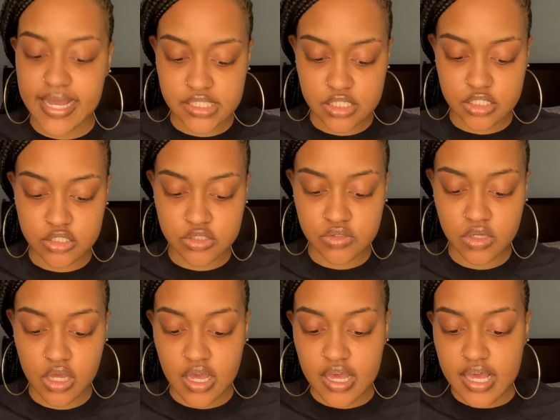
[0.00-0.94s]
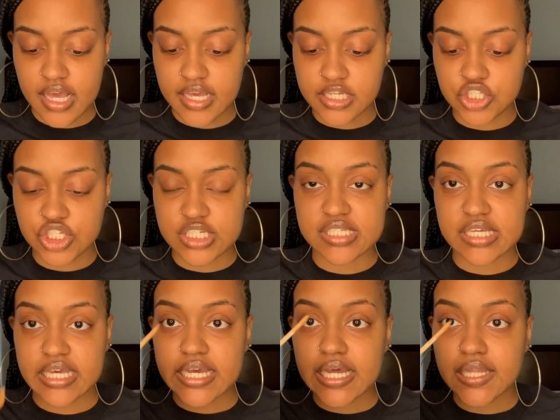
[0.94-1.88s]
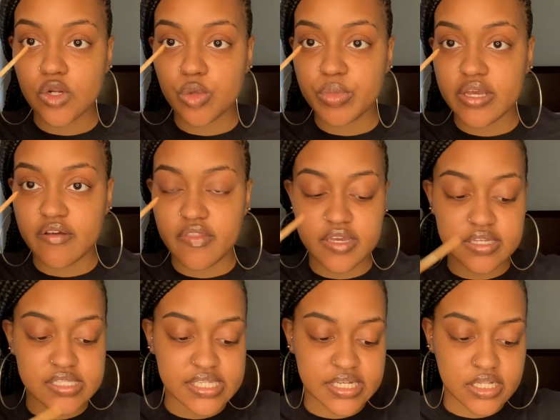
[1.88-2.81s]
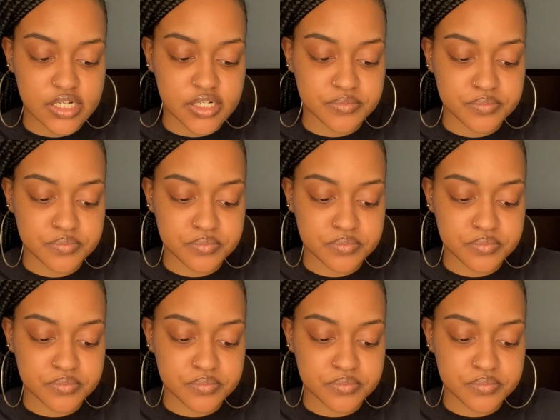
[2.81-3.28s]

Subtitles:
to do is just get a little bit of the concealer,